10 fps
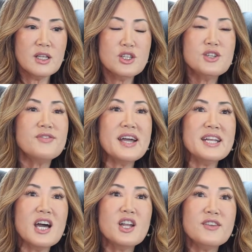you should
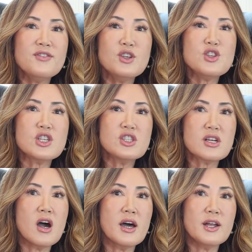find out if you
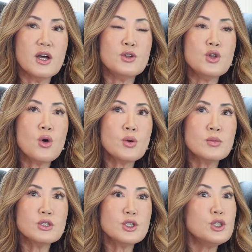just got a
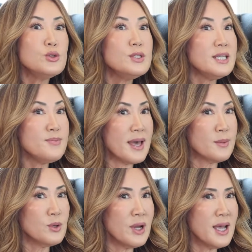normal 2D
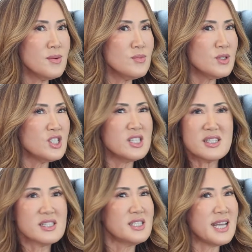mammogram, which
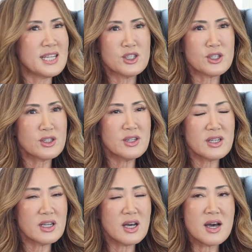is the standard
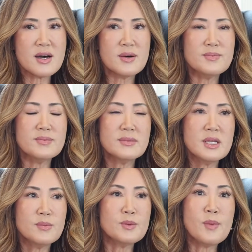
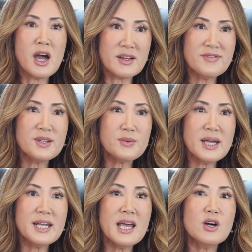mammography
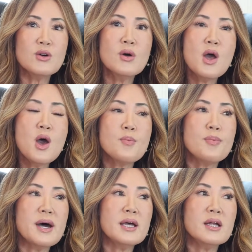right now.
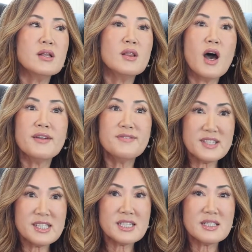But a lot of
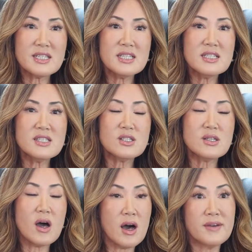
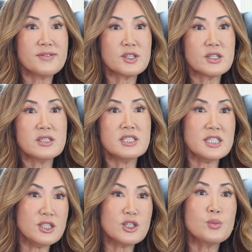facilities offer
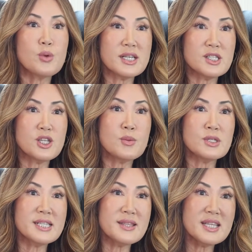digital breast
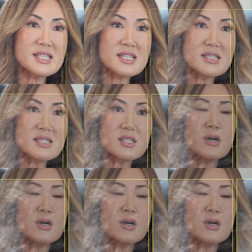tomosynthesis,